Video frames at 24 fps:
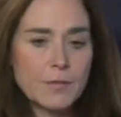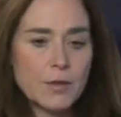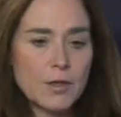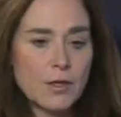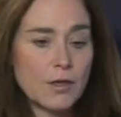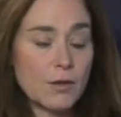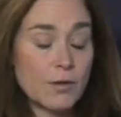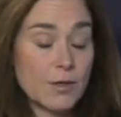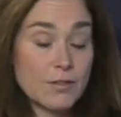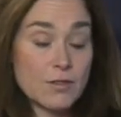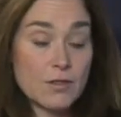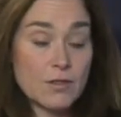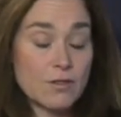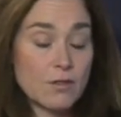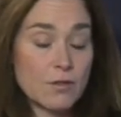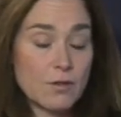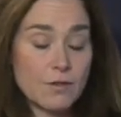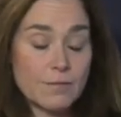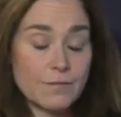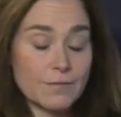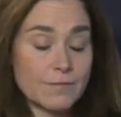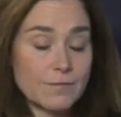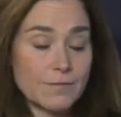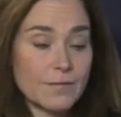You know, it's just
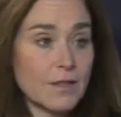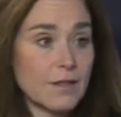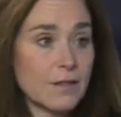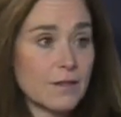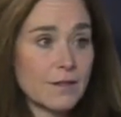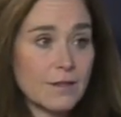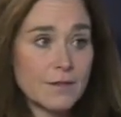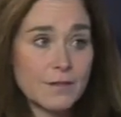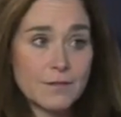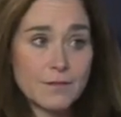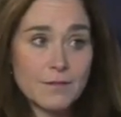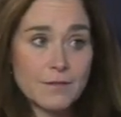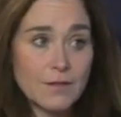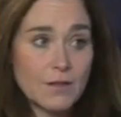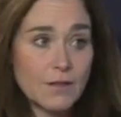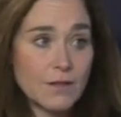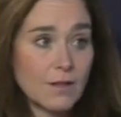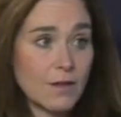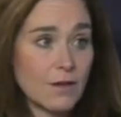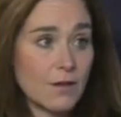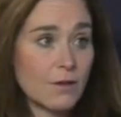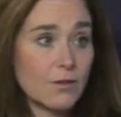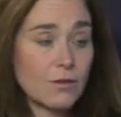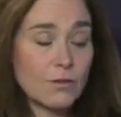sort of... Also saltwater
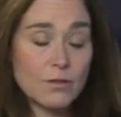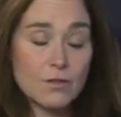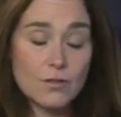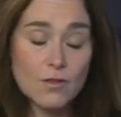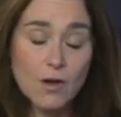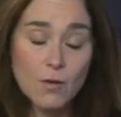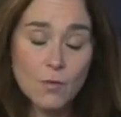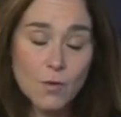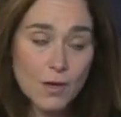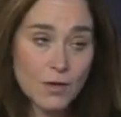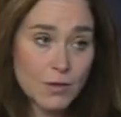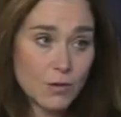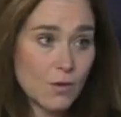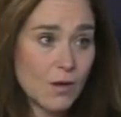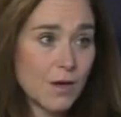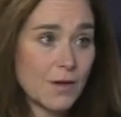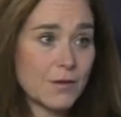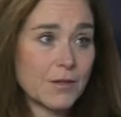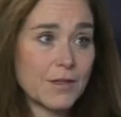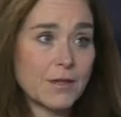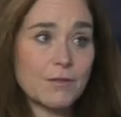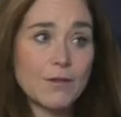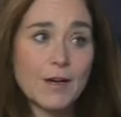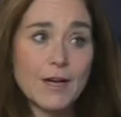quality. Saltwater
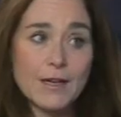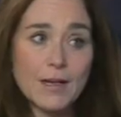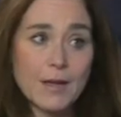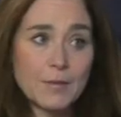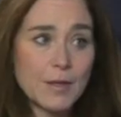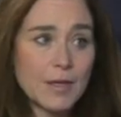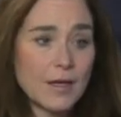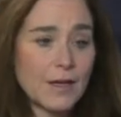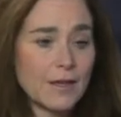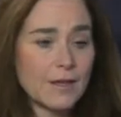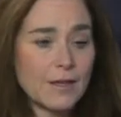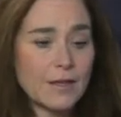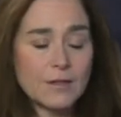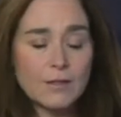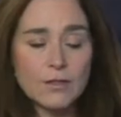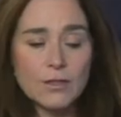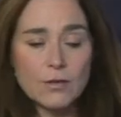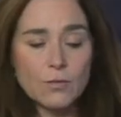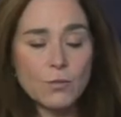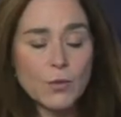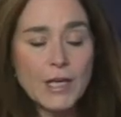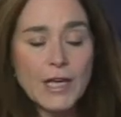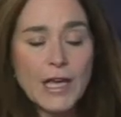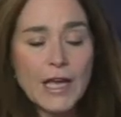quality, right. I
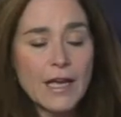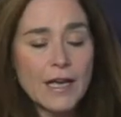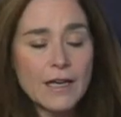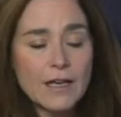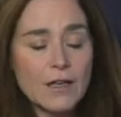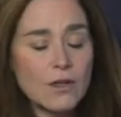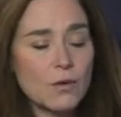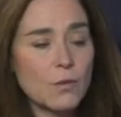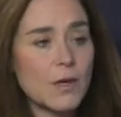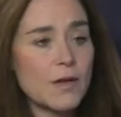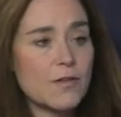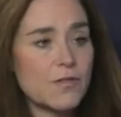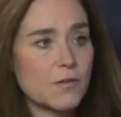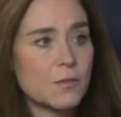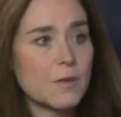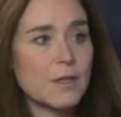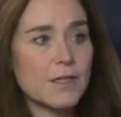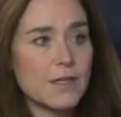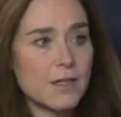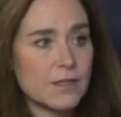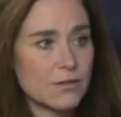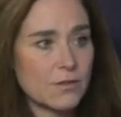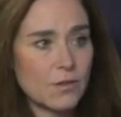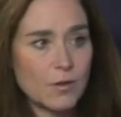mean, we can't get away from
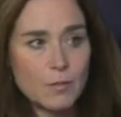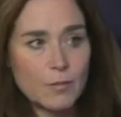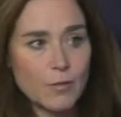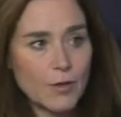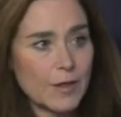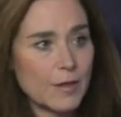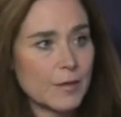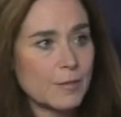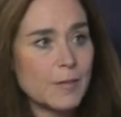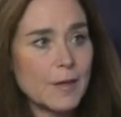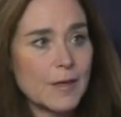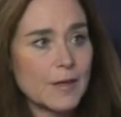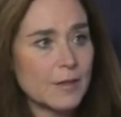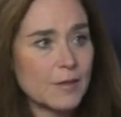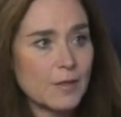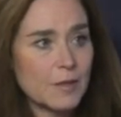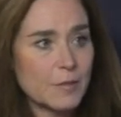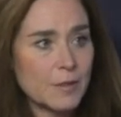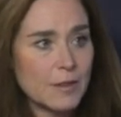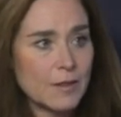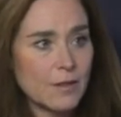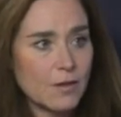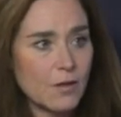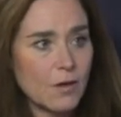it. It's our bread and butter.
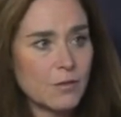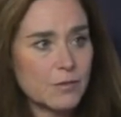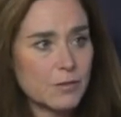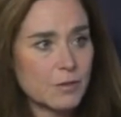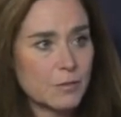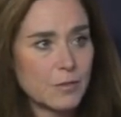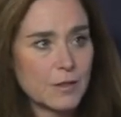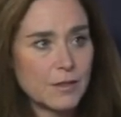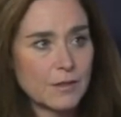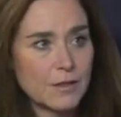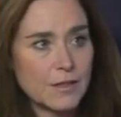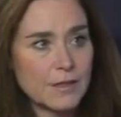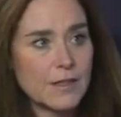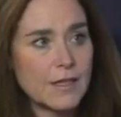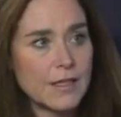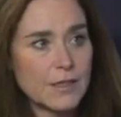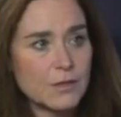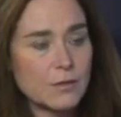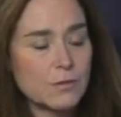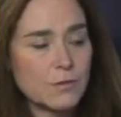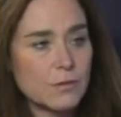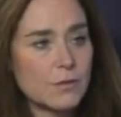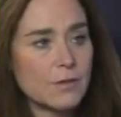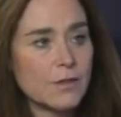I mean, ultimately,
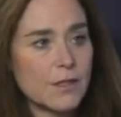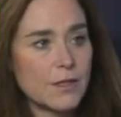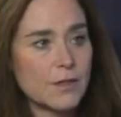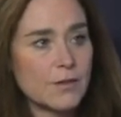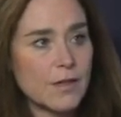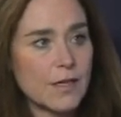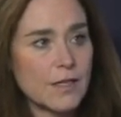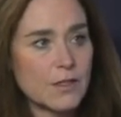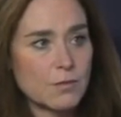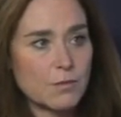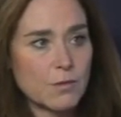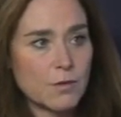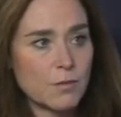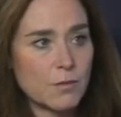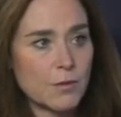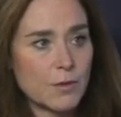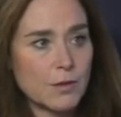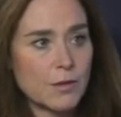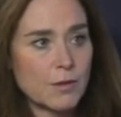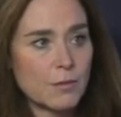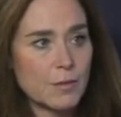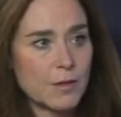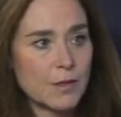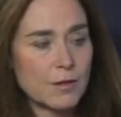that's what we're
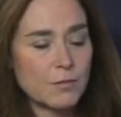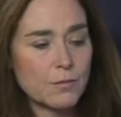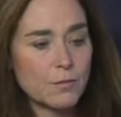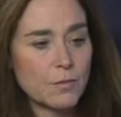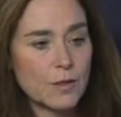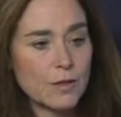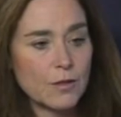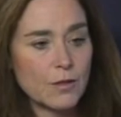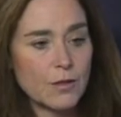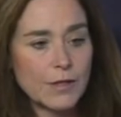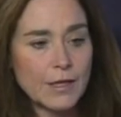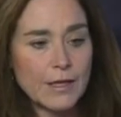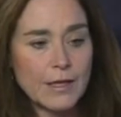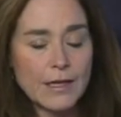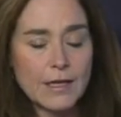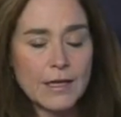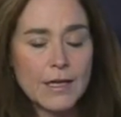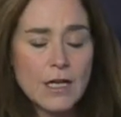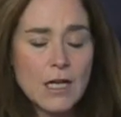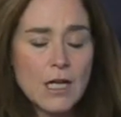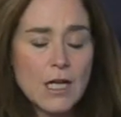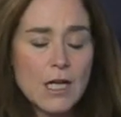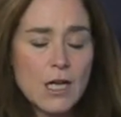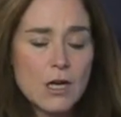going to be looking at.
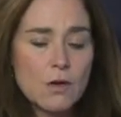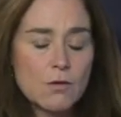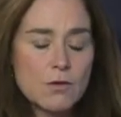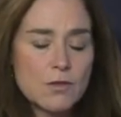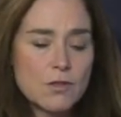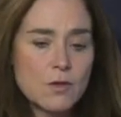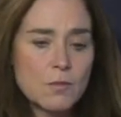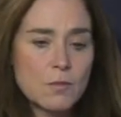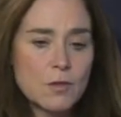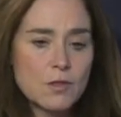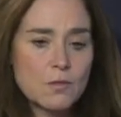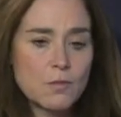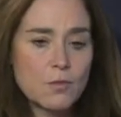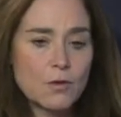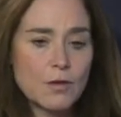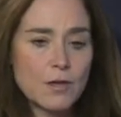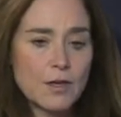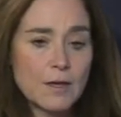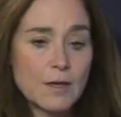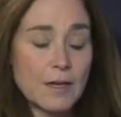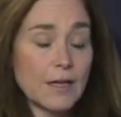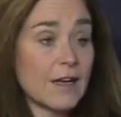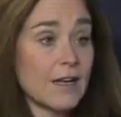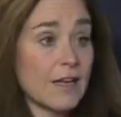We're so much more...
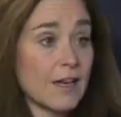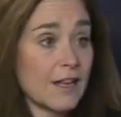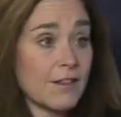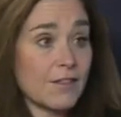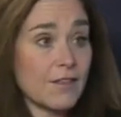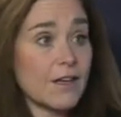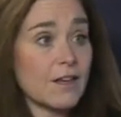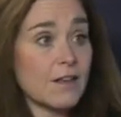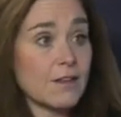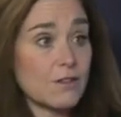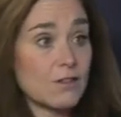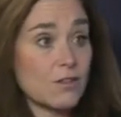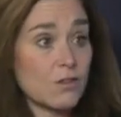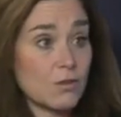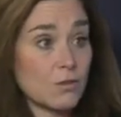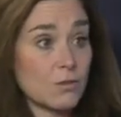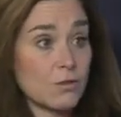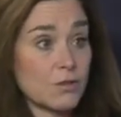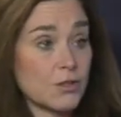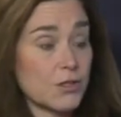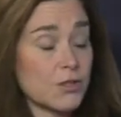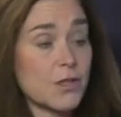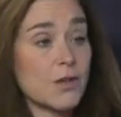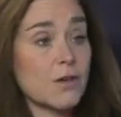And I think it
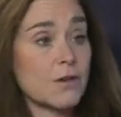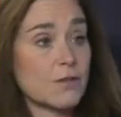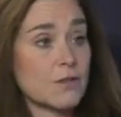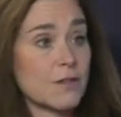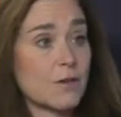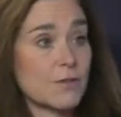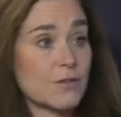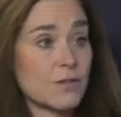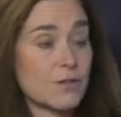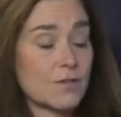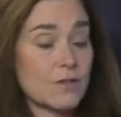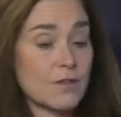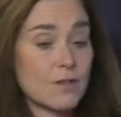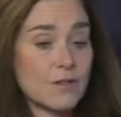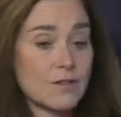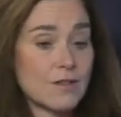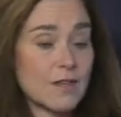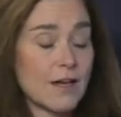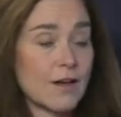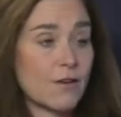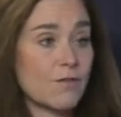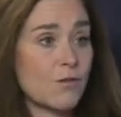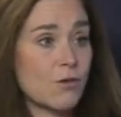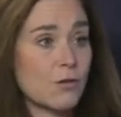sort of shows. I was just going to
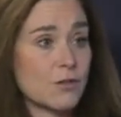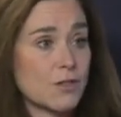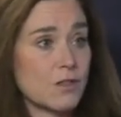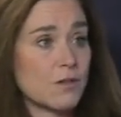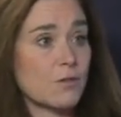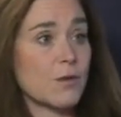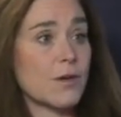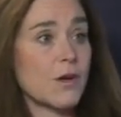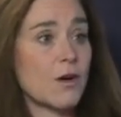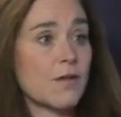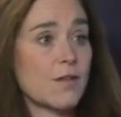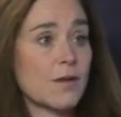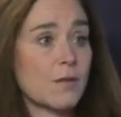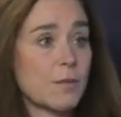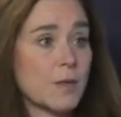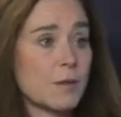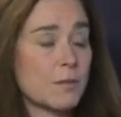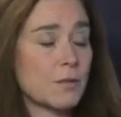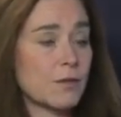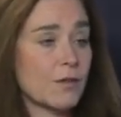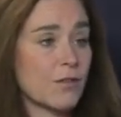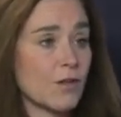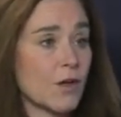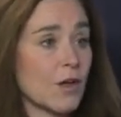say how fortunate we are that
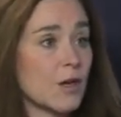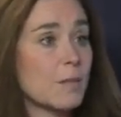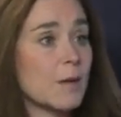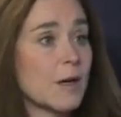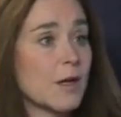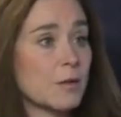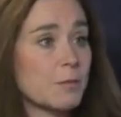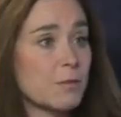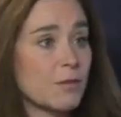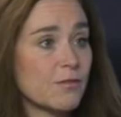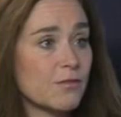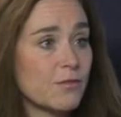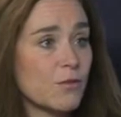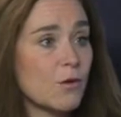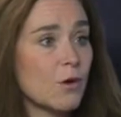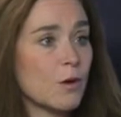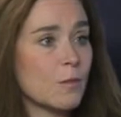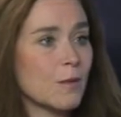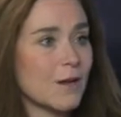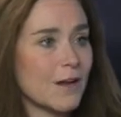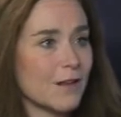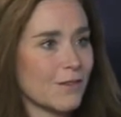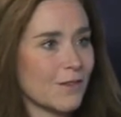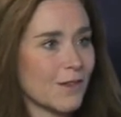people thought about it
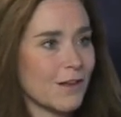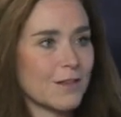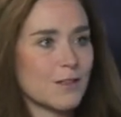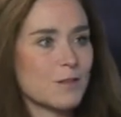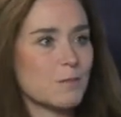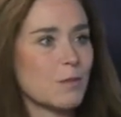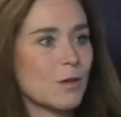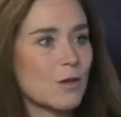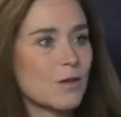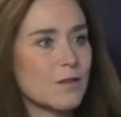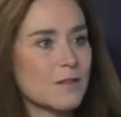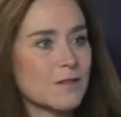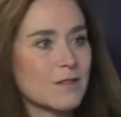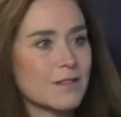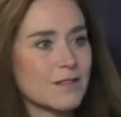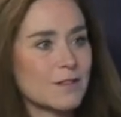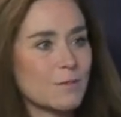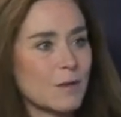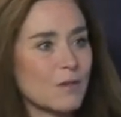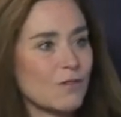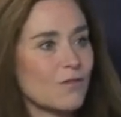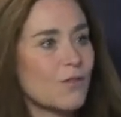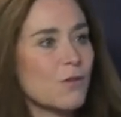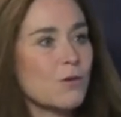before, but I think it's because
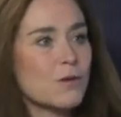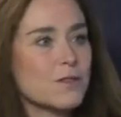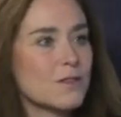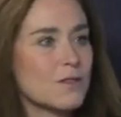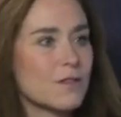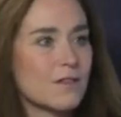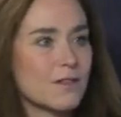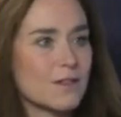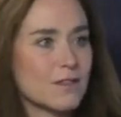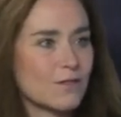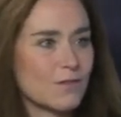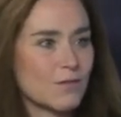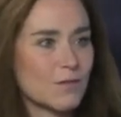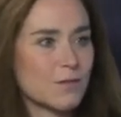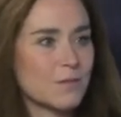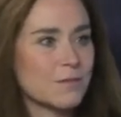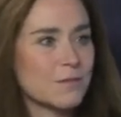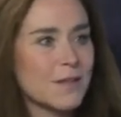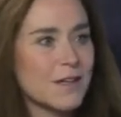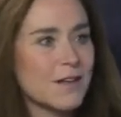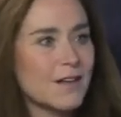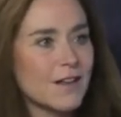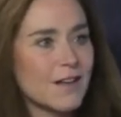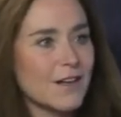it's been forced on us
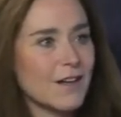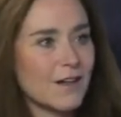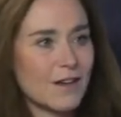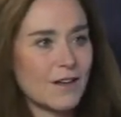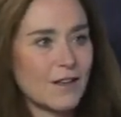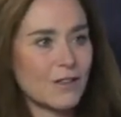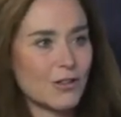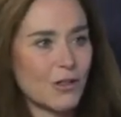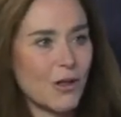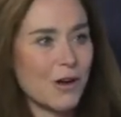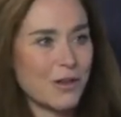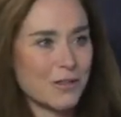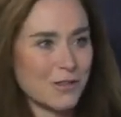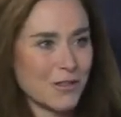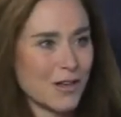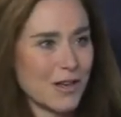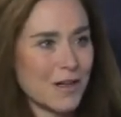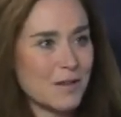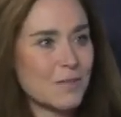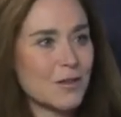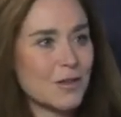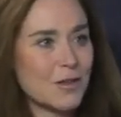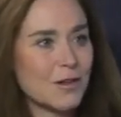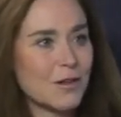from a long
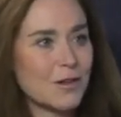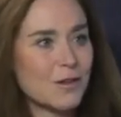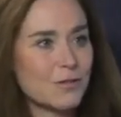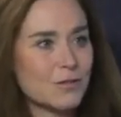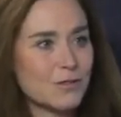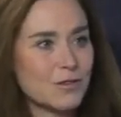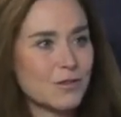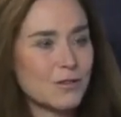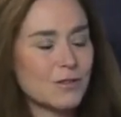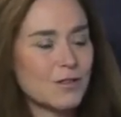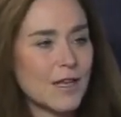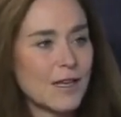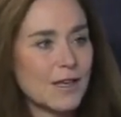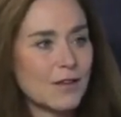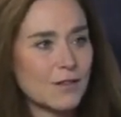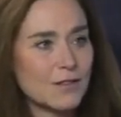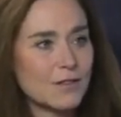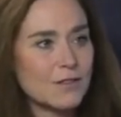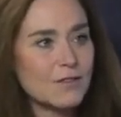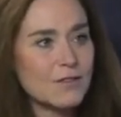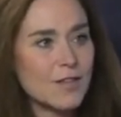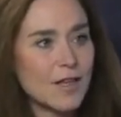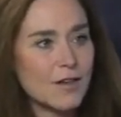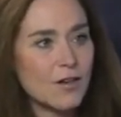time ago to take
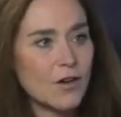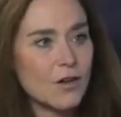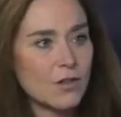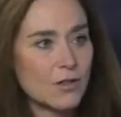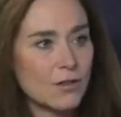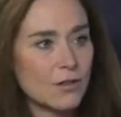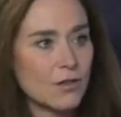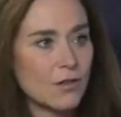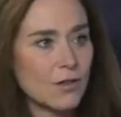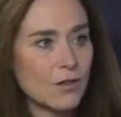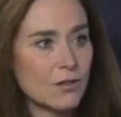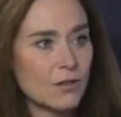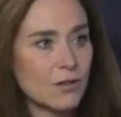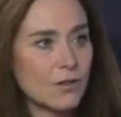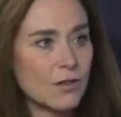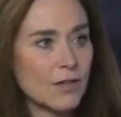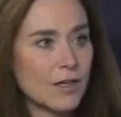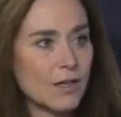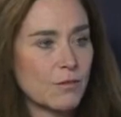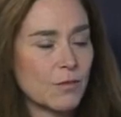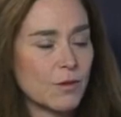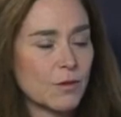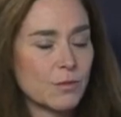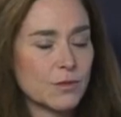a good hard
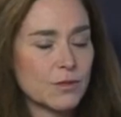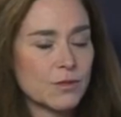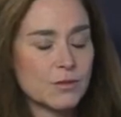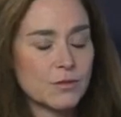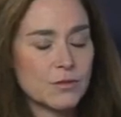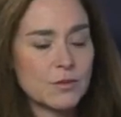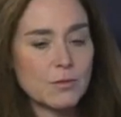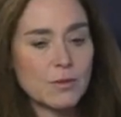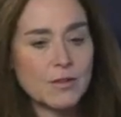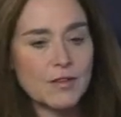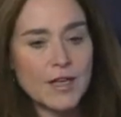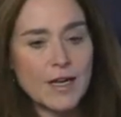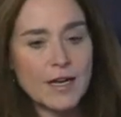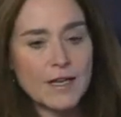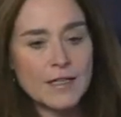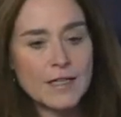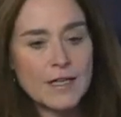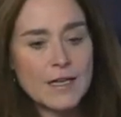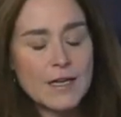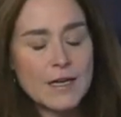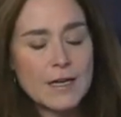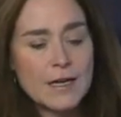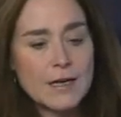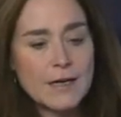look at what we're doing with that.